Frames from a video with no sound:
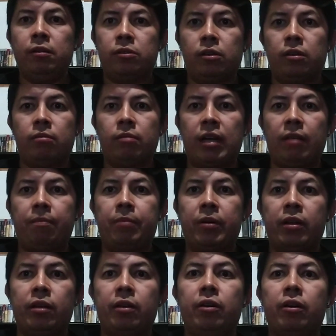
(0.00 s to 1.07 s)
Some have
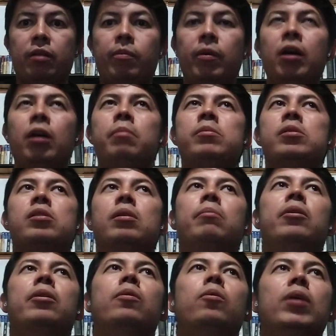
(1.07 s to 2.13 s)
pretty young moms, some
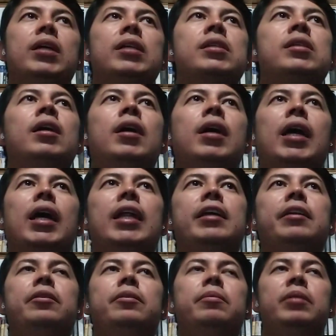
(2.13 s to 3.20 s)
other ones a
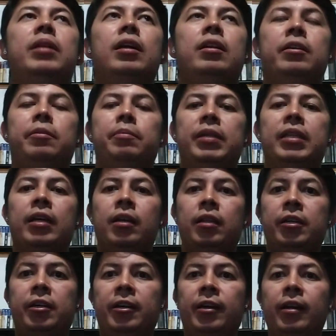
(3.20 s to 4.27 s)
little bit
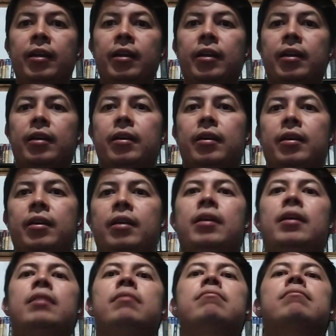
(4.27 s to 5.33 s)
elder,
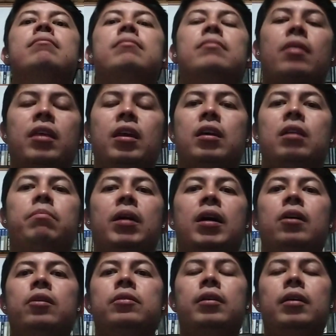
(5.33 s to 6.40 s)
and think
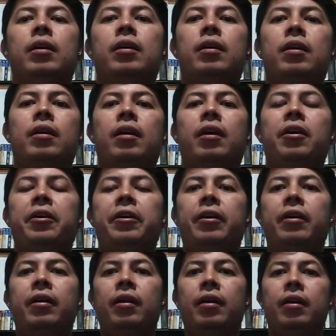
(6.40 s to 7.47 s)
about
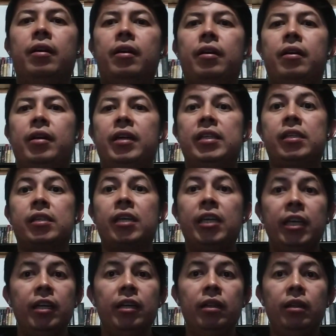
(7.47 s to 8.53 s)
her
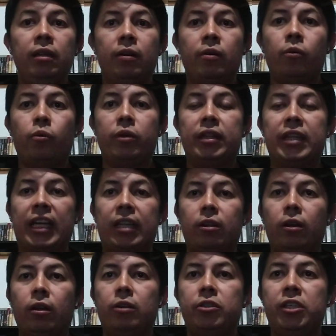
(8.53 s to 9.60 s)
skill with
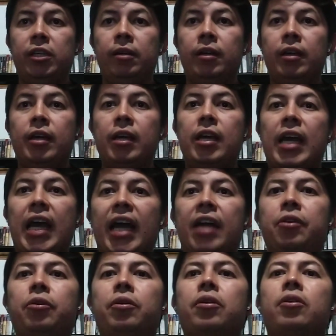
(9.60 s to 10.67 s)
technology,
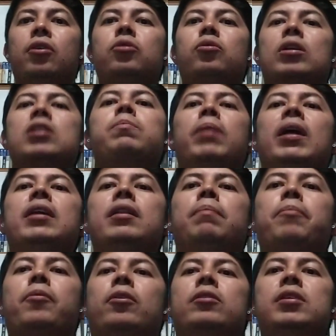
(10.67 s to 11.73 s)
and you're going to explain the
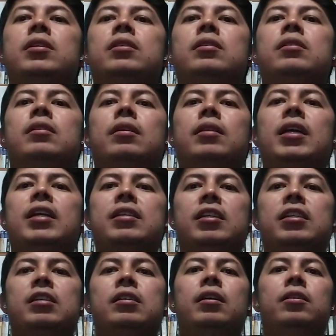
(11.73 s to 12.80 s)
process that is
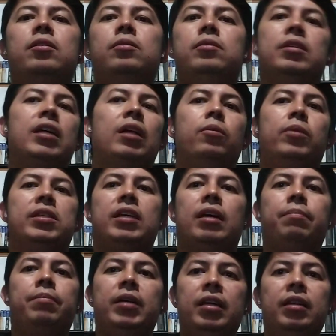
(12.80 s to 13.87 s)
necessary to install
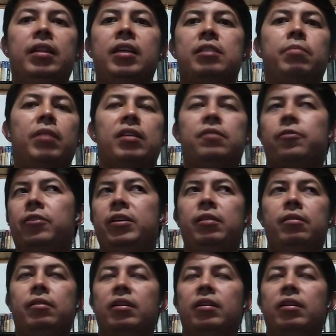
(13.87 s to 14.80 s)
WhatsApp in the smartphone.